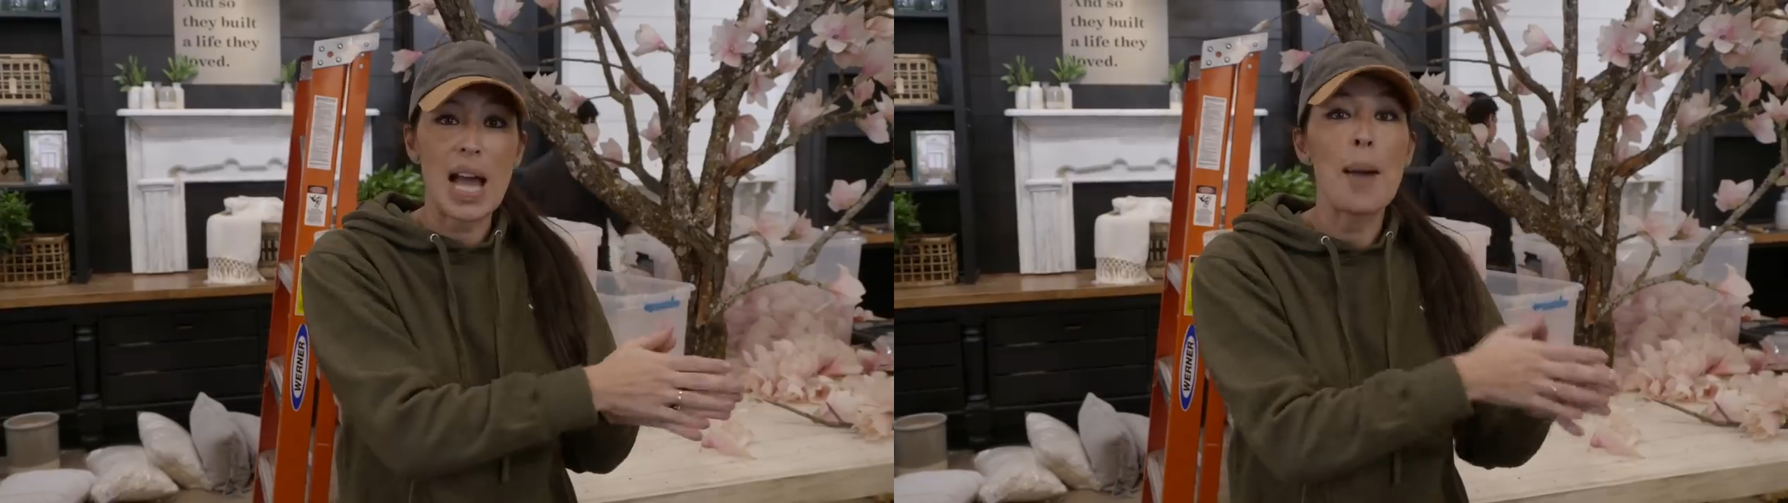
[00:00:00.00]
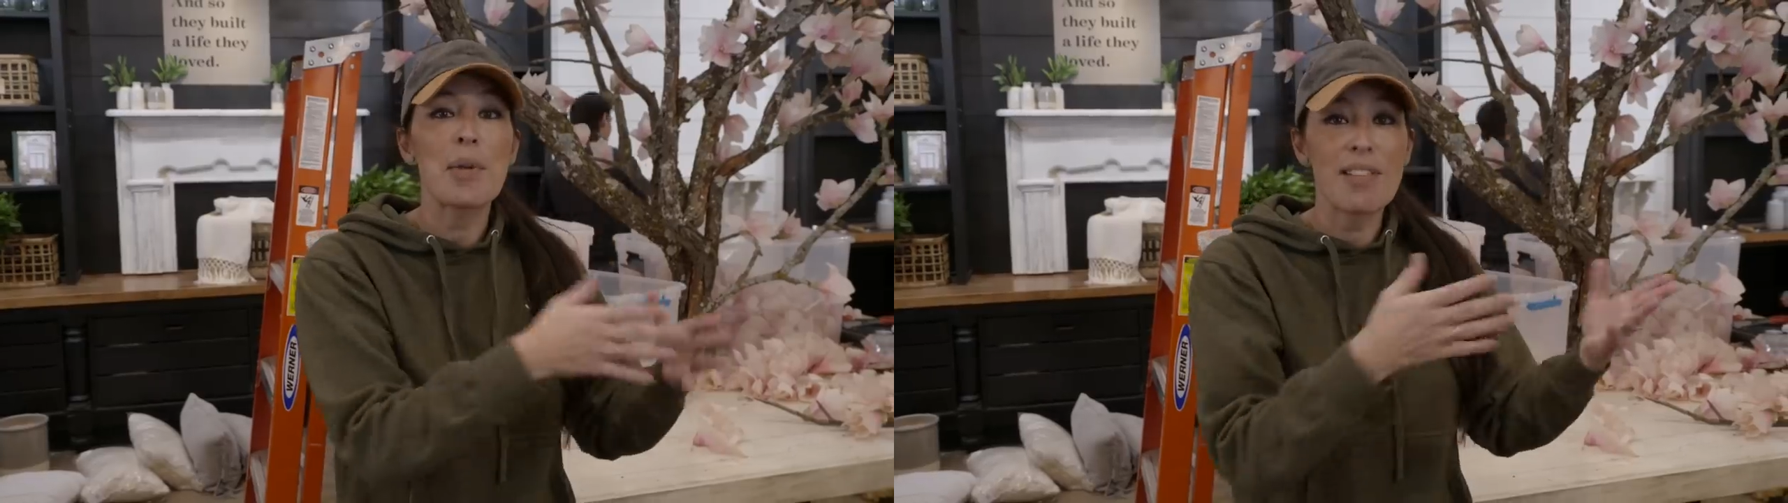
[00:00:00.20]

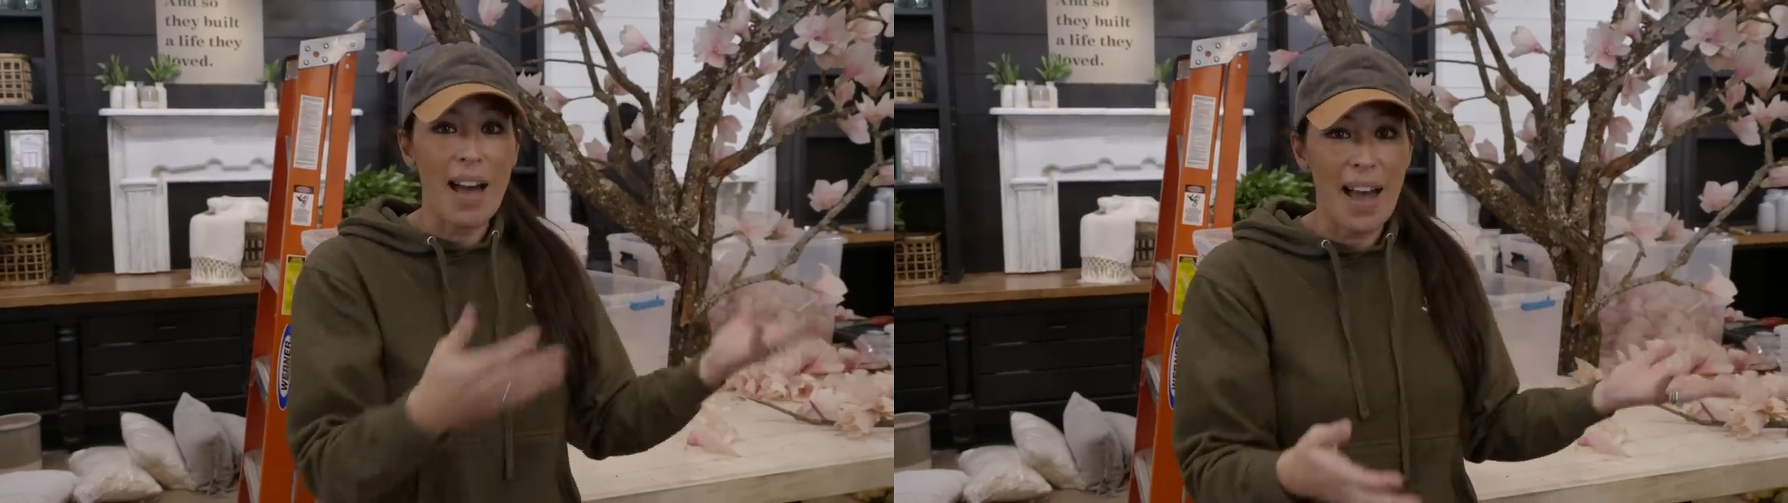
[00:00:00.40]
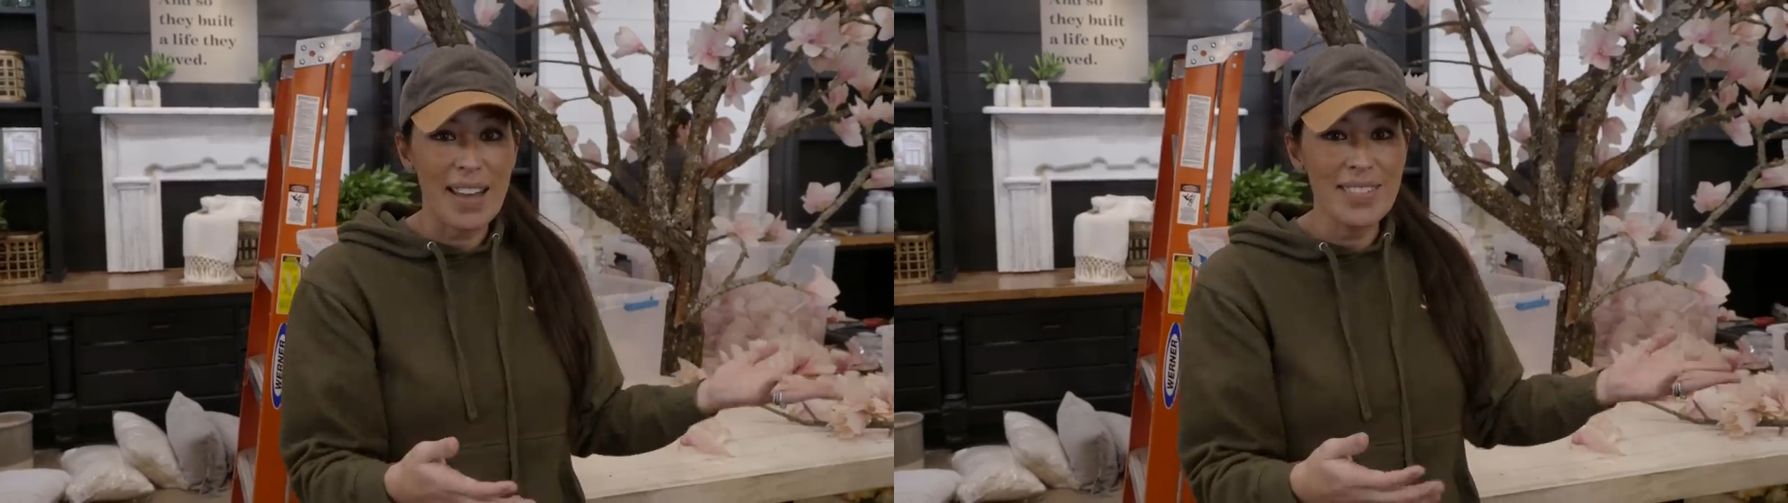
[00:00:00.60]
come
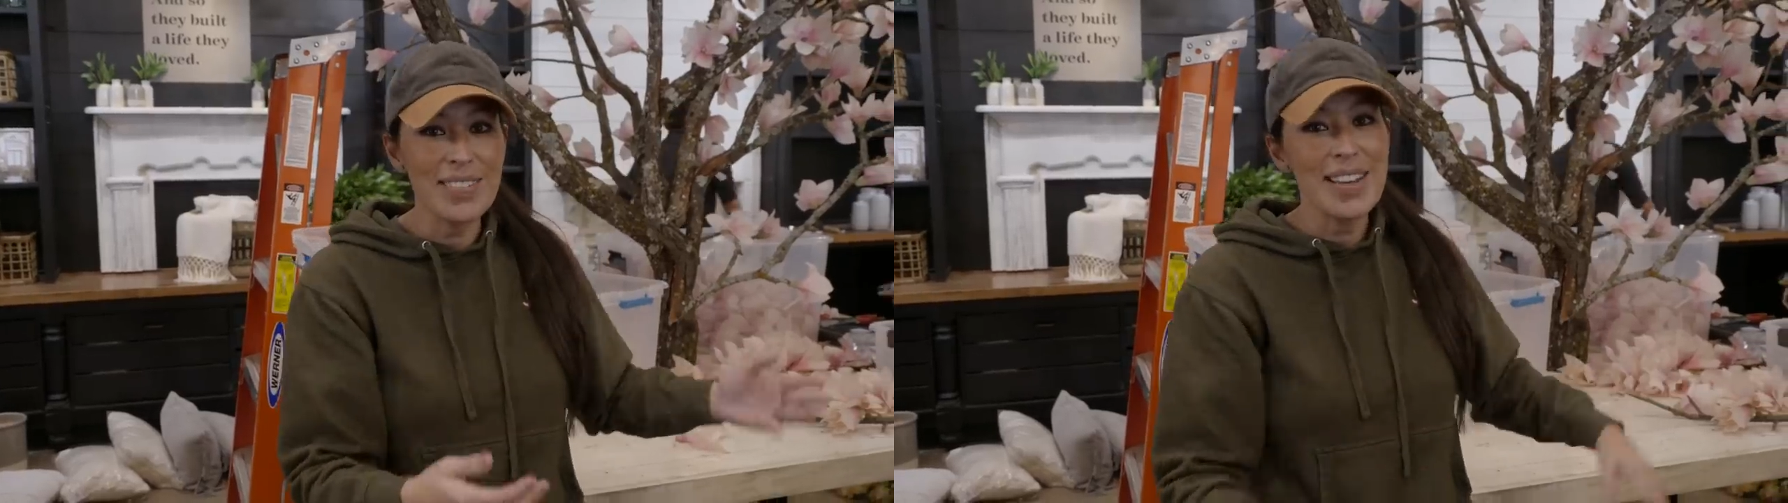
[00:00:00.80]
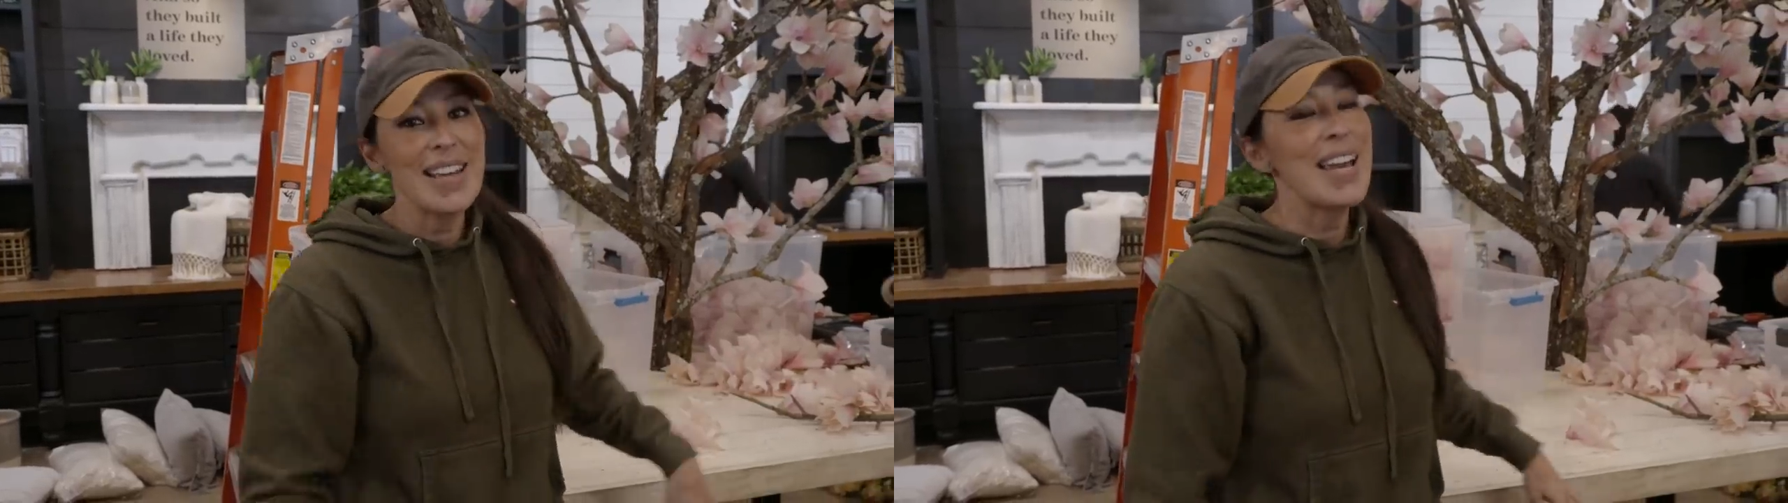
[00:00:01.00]
alive
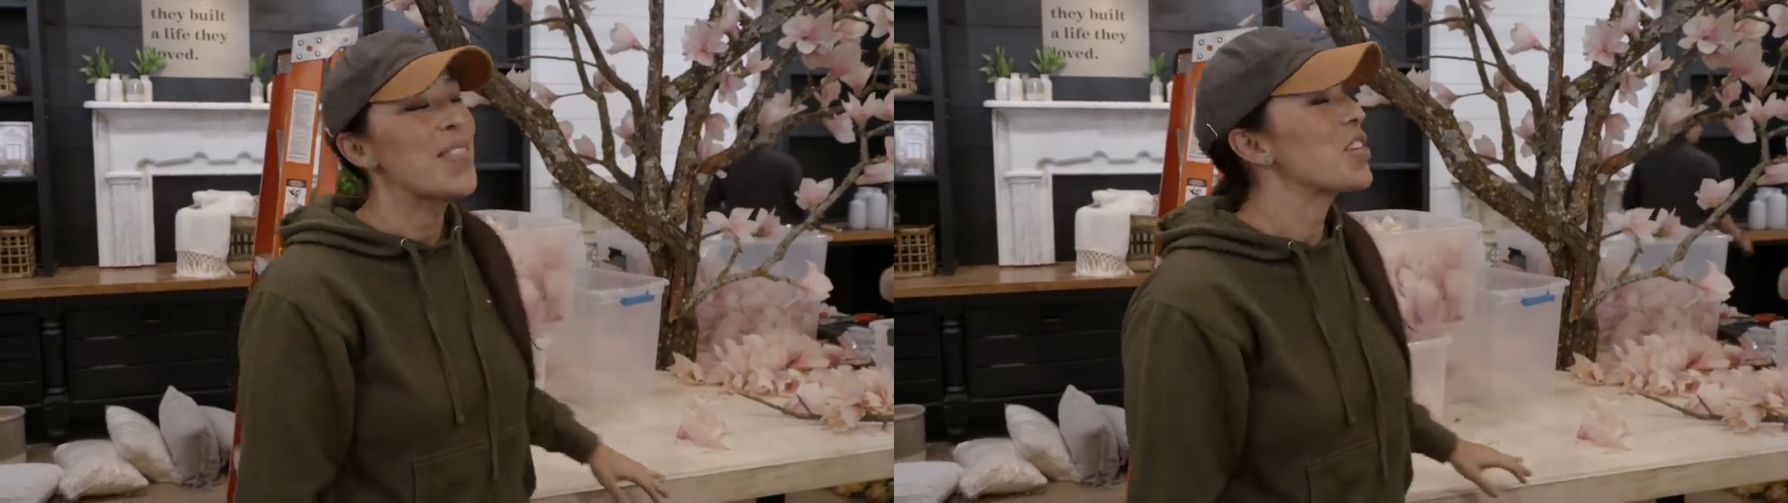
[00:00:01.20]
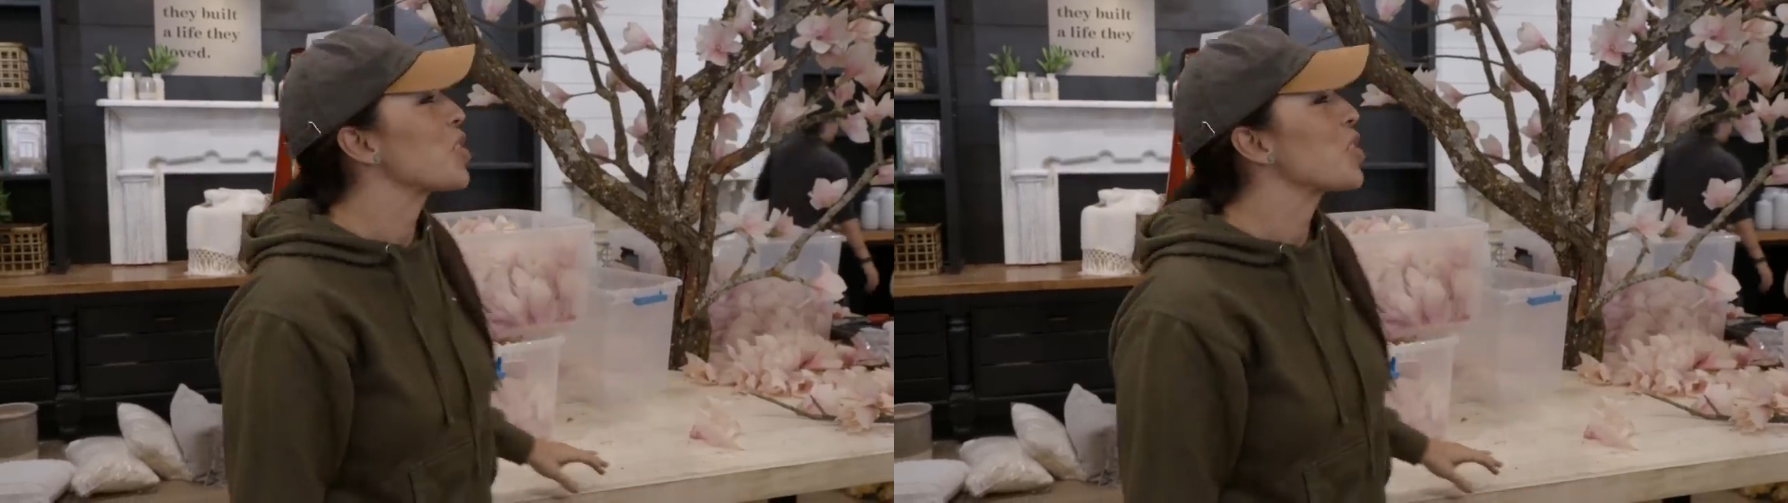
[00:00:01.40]
in the